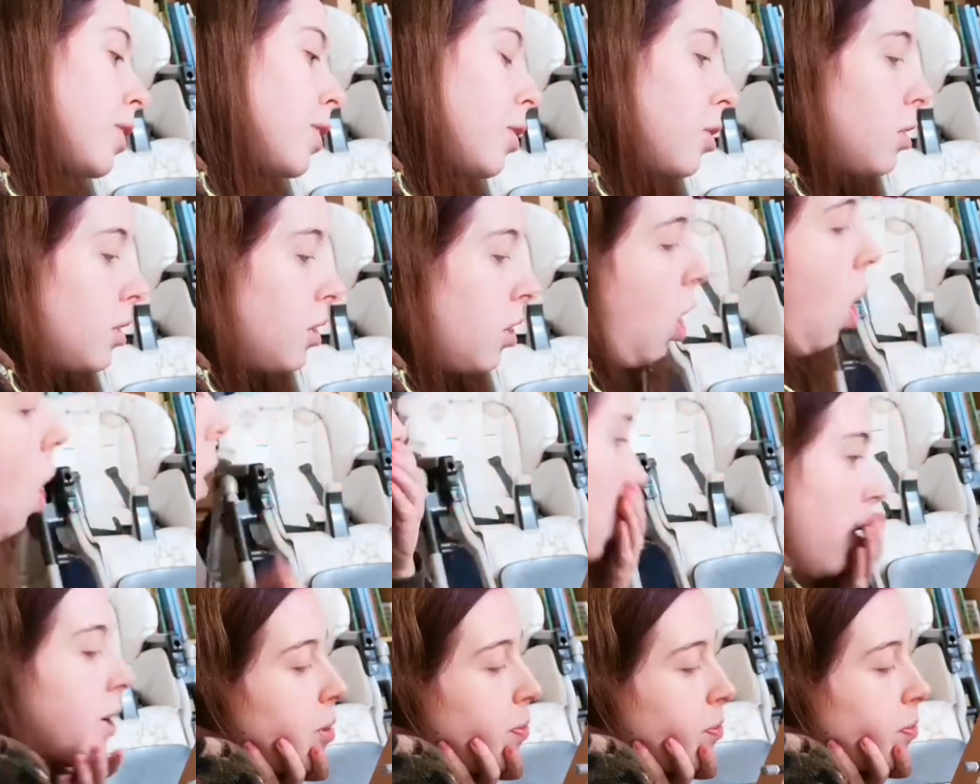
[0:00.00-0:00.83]
So in the
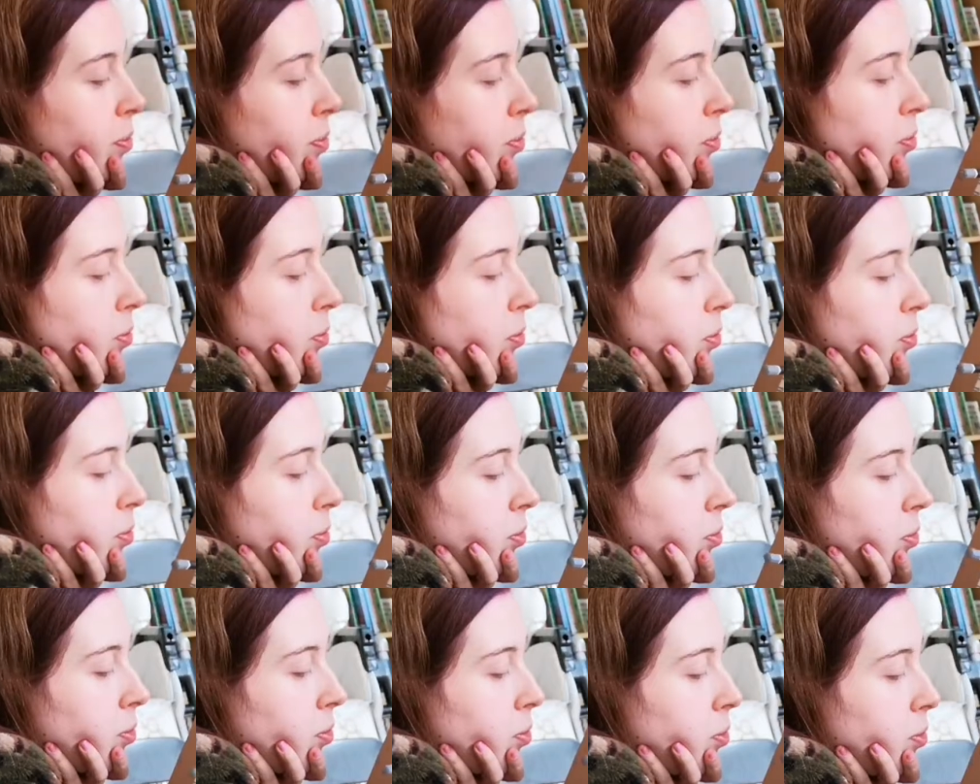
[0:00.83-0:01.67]
end, I went for
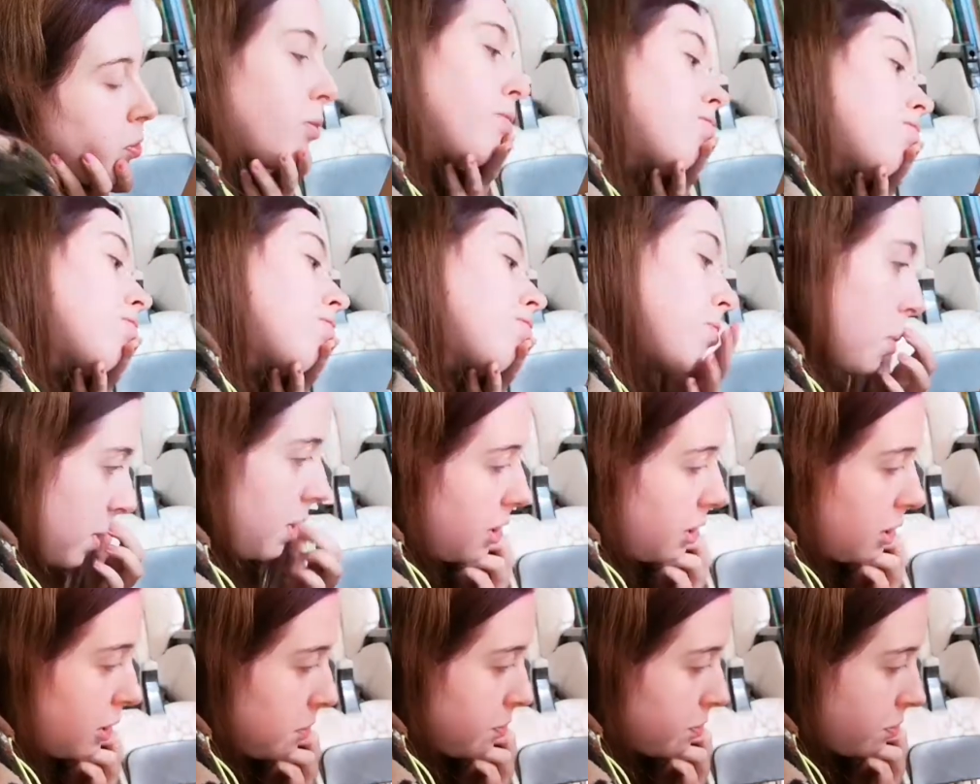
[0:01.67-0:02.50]
just the
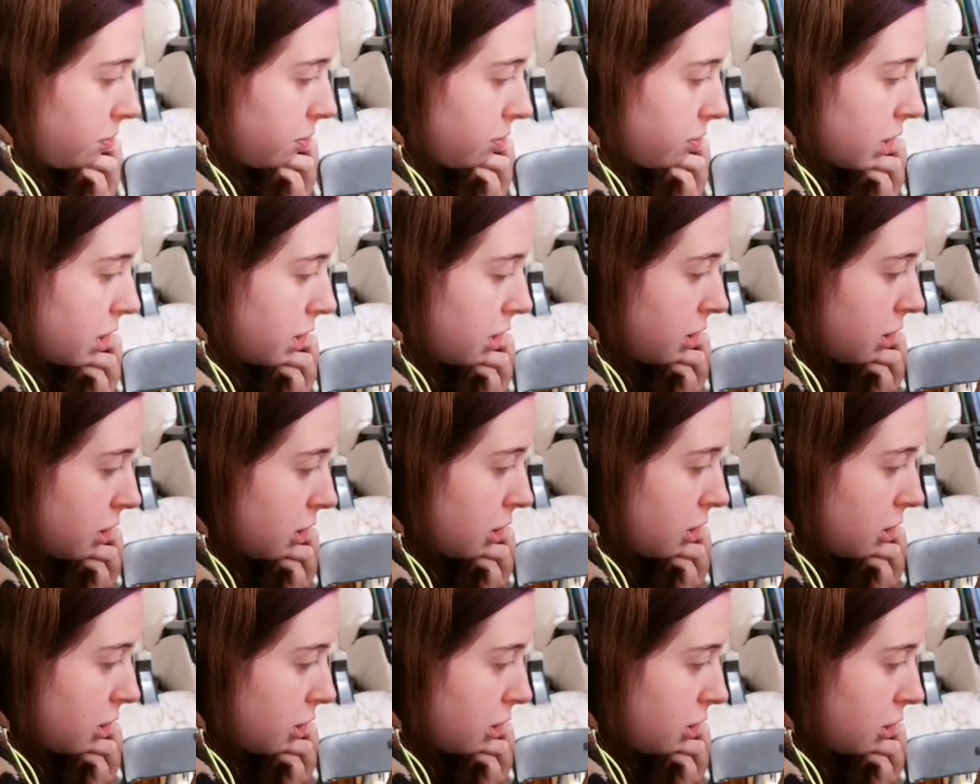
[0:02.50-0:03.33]
shading, because it's my
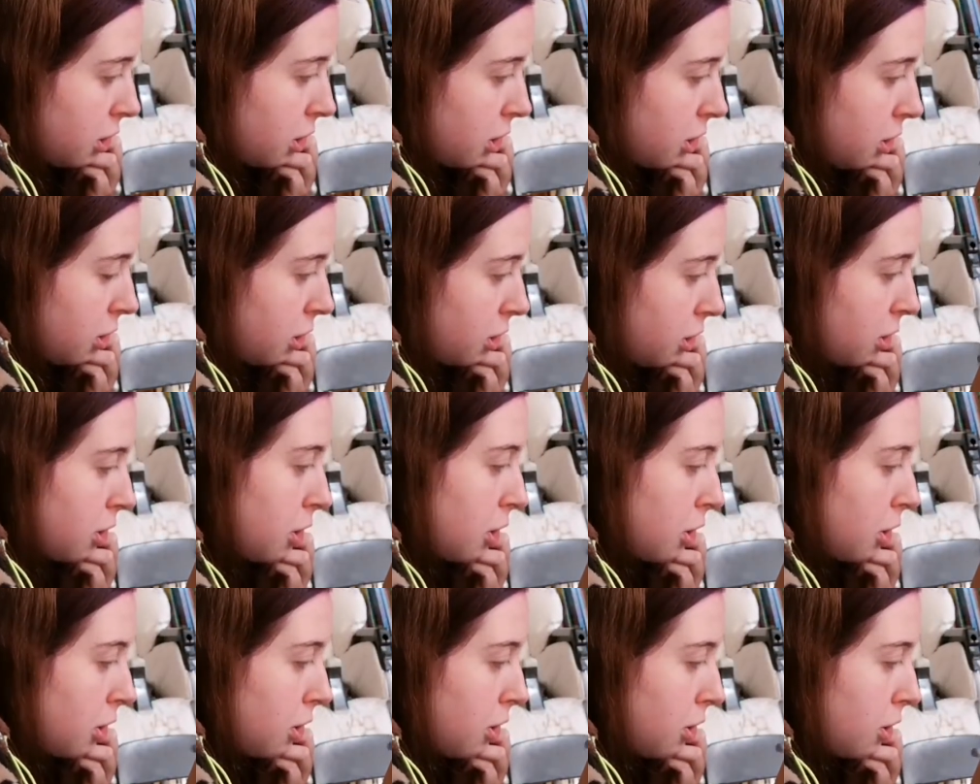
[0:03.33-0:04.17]
favourite part
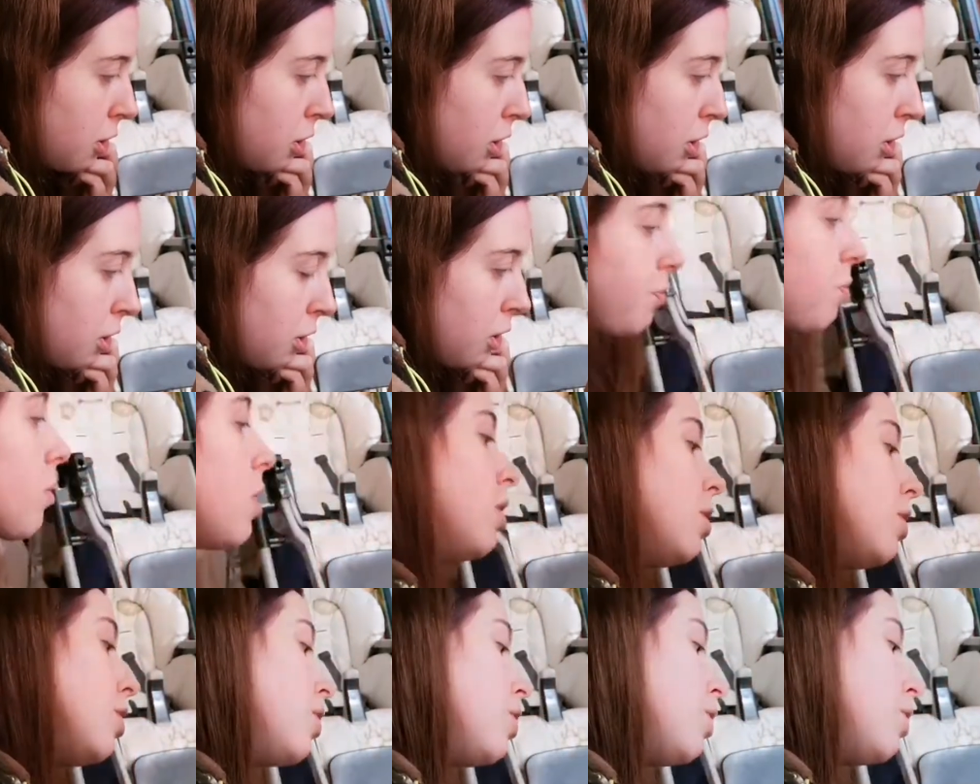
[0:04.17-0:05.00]

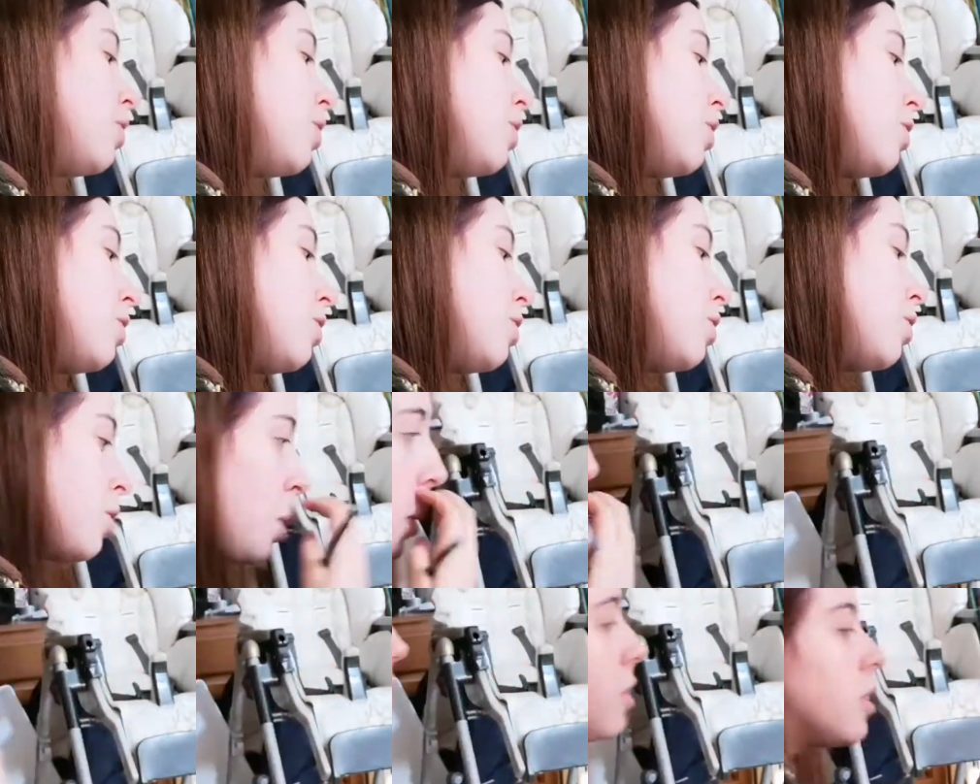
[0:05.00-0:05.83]
anyway, and I really love
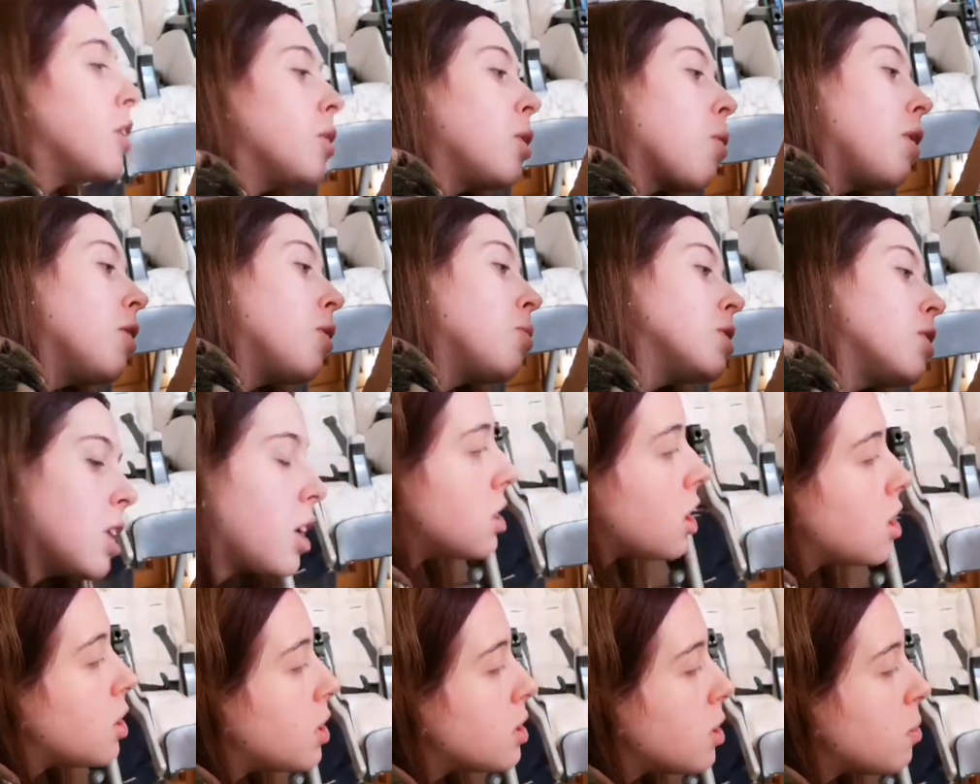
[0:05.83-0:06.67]
doing that,
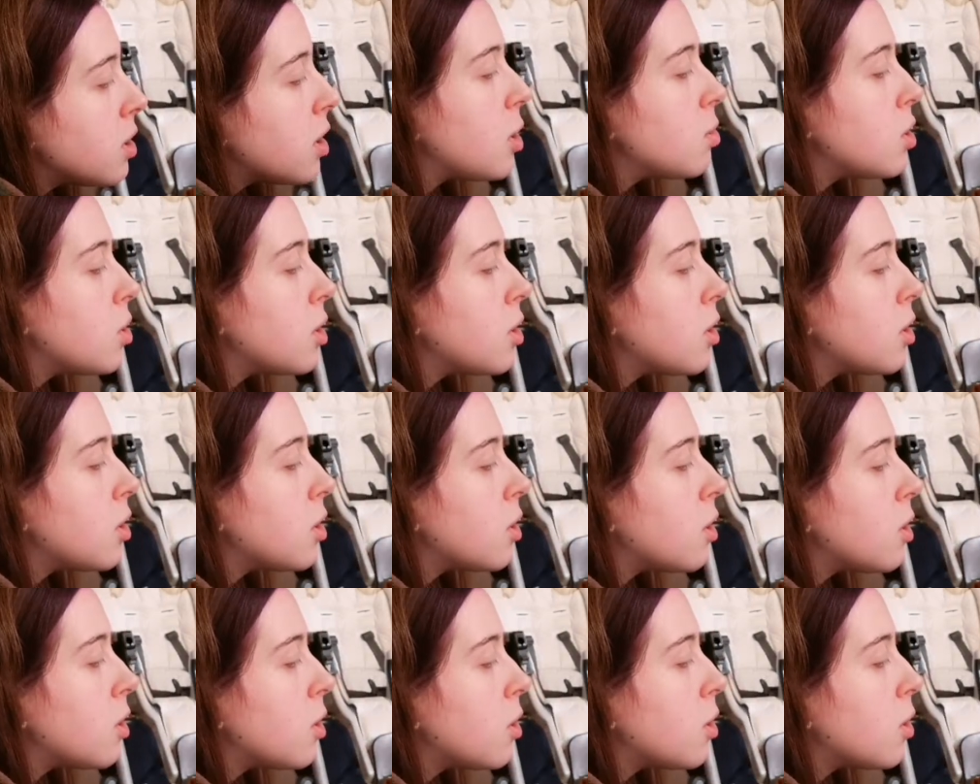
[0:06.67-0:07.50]
and it
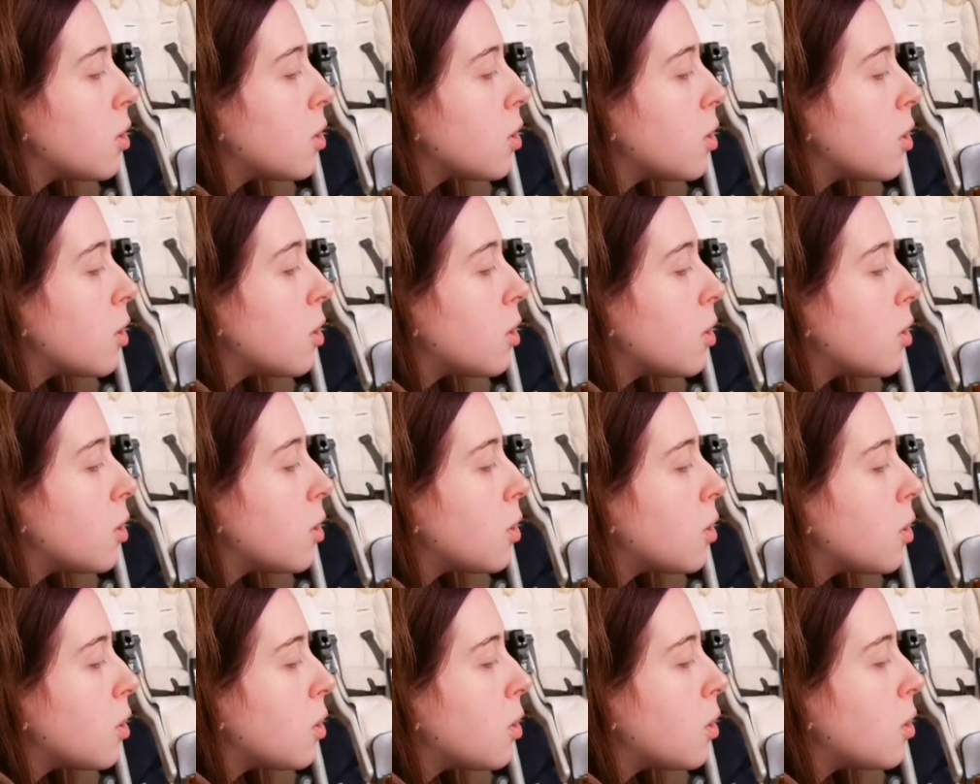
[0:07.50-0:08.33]
could just add some
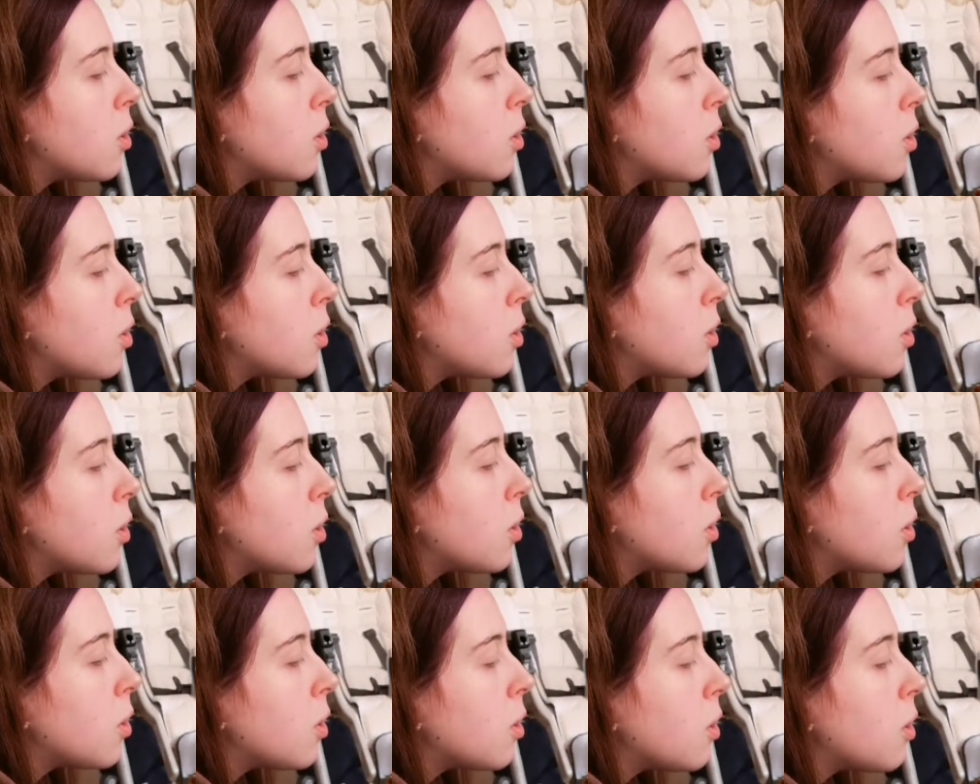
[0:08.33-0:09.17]
more depth
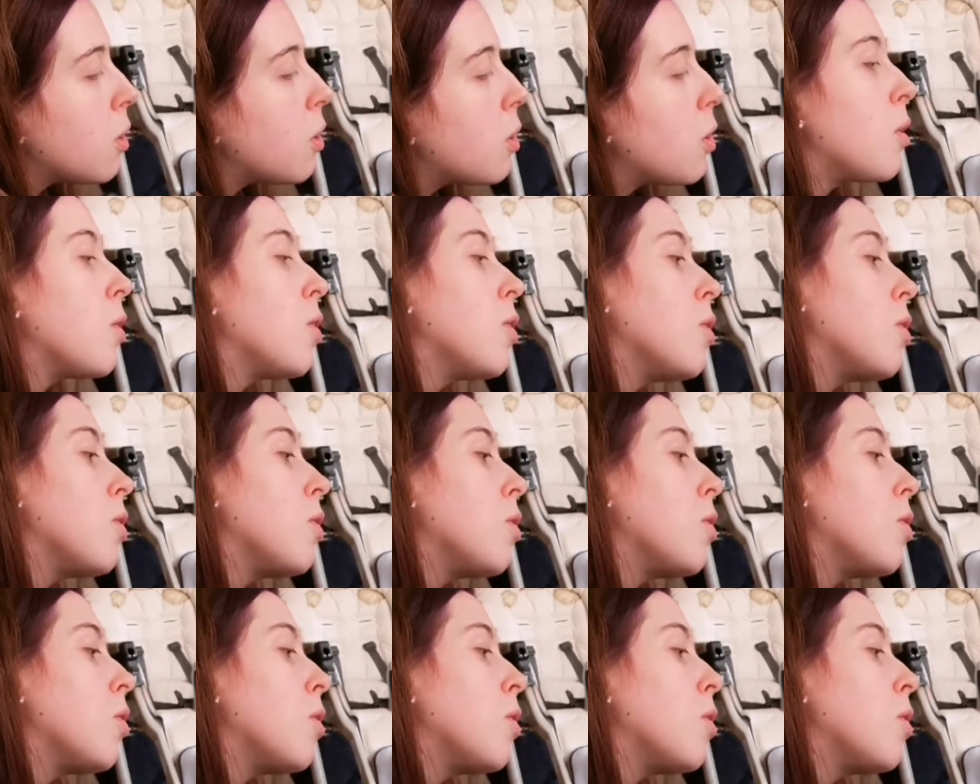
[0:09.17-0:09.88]
to the